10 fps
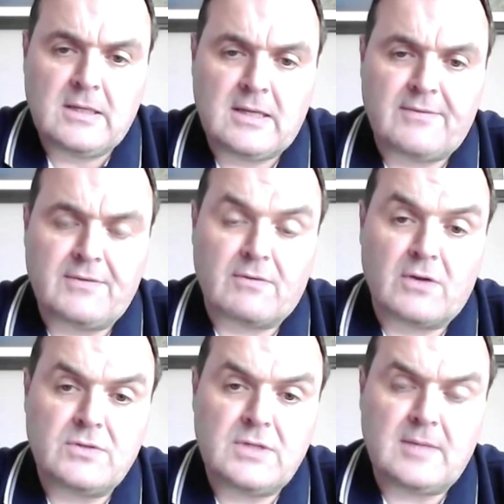having a
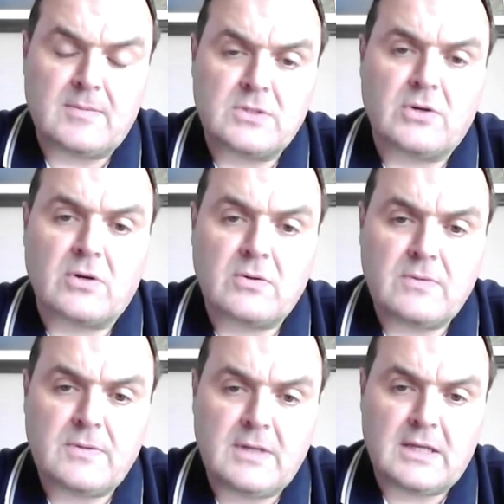roundtable talk
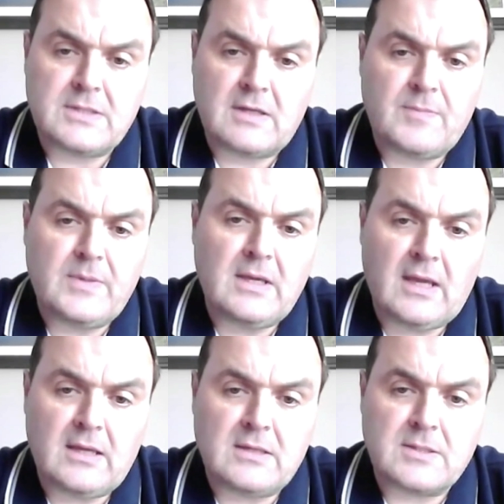within
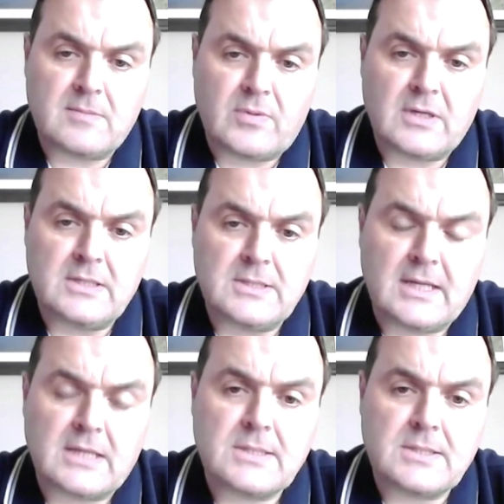SFPA is a pointless
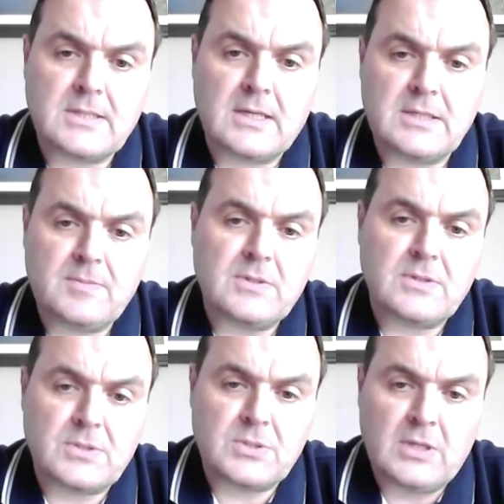exercise,
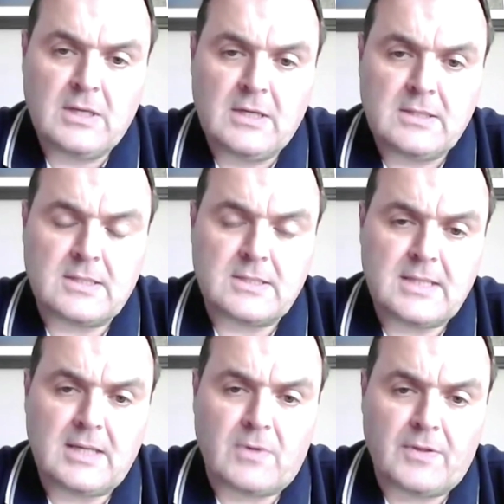because they'll
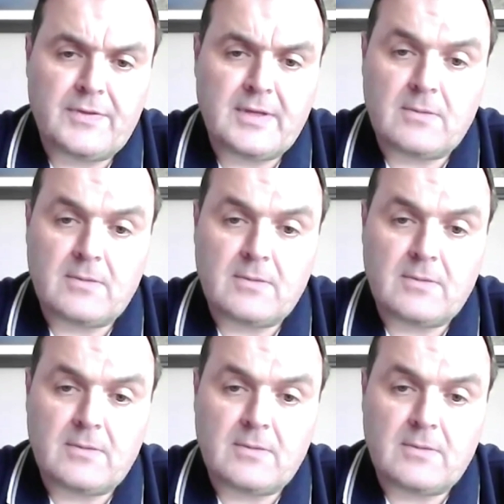say one thing